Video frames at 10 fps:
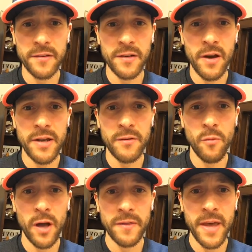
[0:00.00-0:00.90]
You know, I didn't
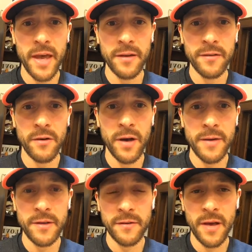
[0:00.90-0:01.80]
want that. So I
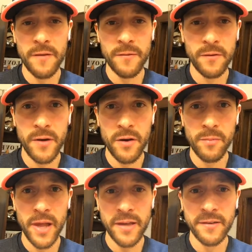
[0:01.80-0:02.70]
just, I feel very
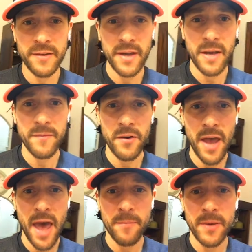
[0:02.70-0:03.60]
blessed and I'm very
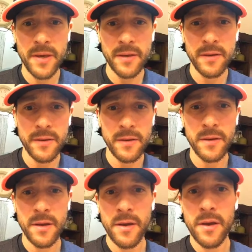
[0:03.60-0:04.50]
happy.
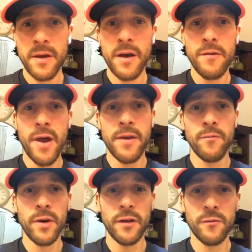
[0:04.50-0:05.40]
All right,
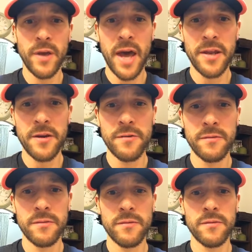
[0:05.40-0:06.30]
what else we got here?
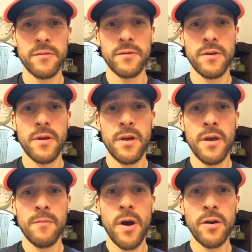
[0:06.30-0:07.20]

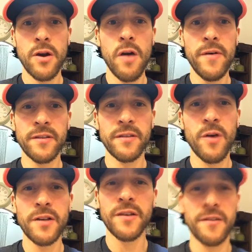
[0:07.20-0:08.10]
Mark Kovacs is
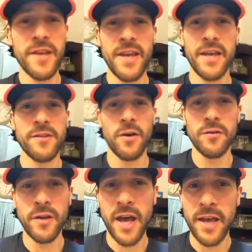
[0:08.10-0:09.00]
watching. See, I told
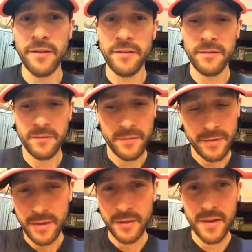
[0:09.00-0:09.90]
you guys,
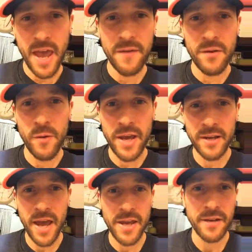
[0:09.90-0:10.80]
it's a heavyweight
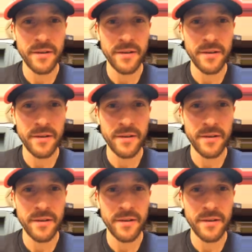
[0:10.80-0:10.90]
night.